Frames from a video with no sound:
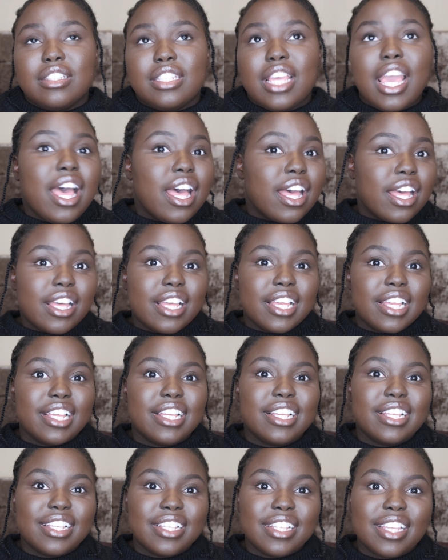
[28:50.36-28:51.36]
Yeah,
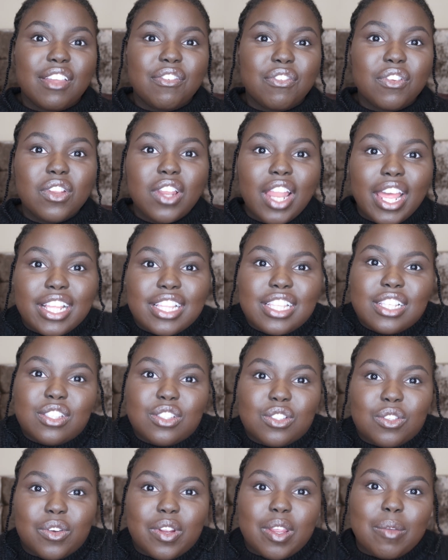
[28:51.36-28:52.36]
if you like this
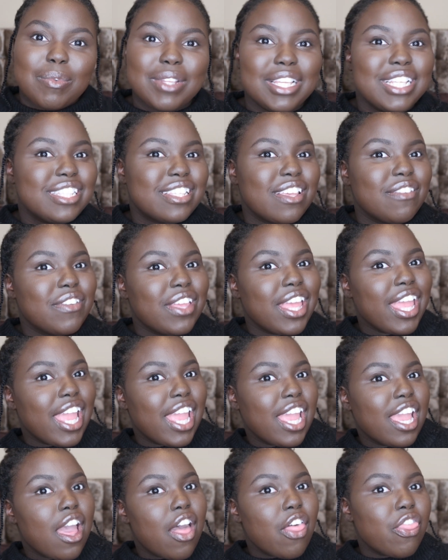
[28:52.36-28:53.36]
story, please give it
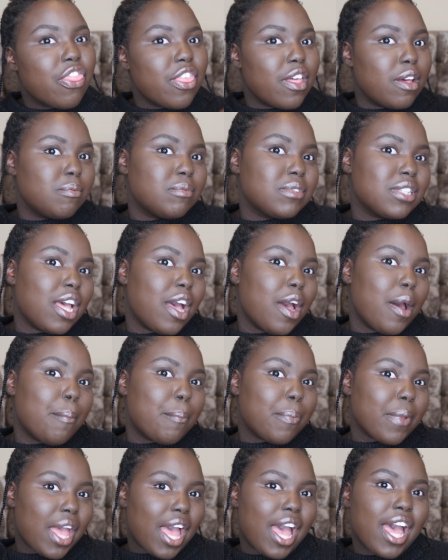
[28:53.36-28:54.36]
a thumbs
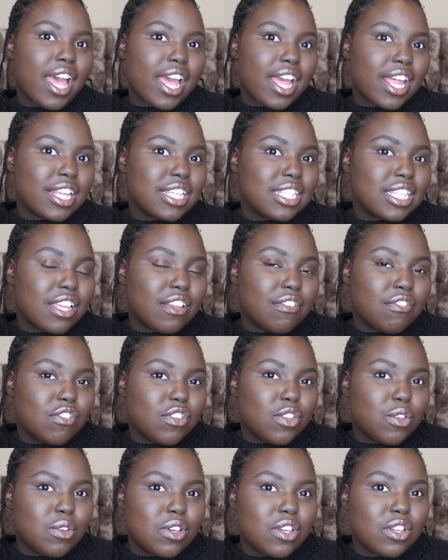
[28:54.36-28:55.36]
up, and
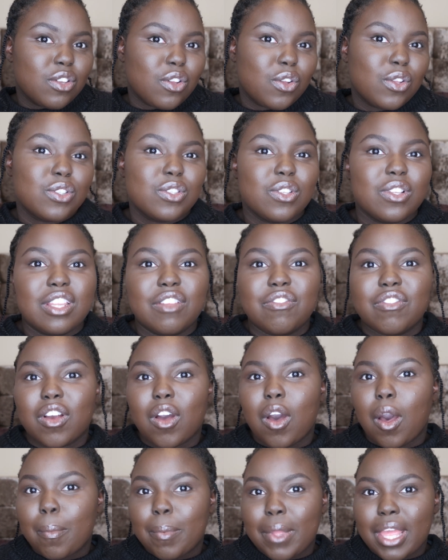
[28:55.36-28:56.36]
if you could also leave a
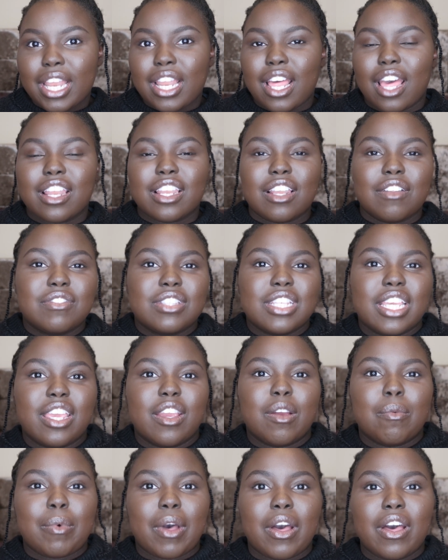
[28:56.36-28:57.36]
comment. I'd love to
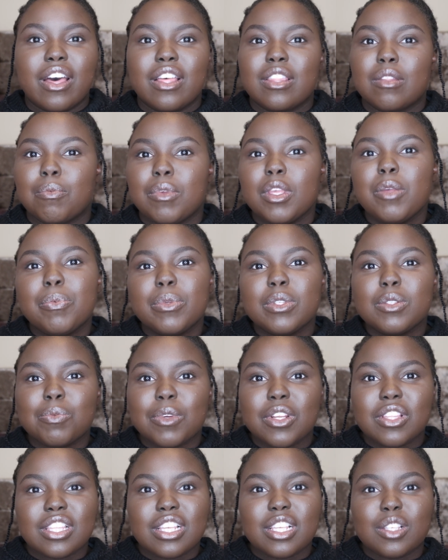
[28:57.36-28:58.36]
hear about other people's
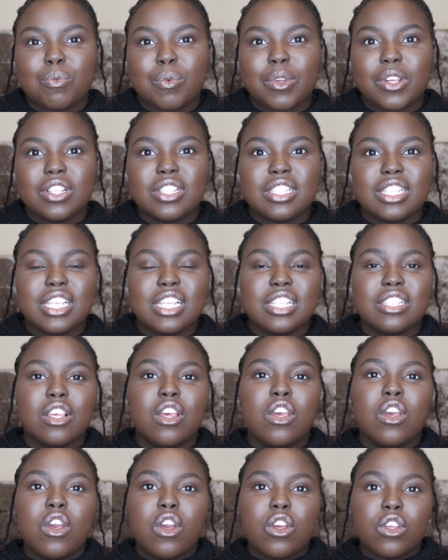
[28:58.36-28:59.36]
birthing experiences,
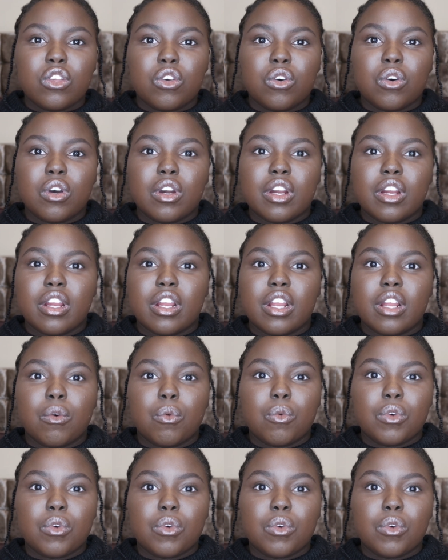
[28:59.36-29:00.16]
your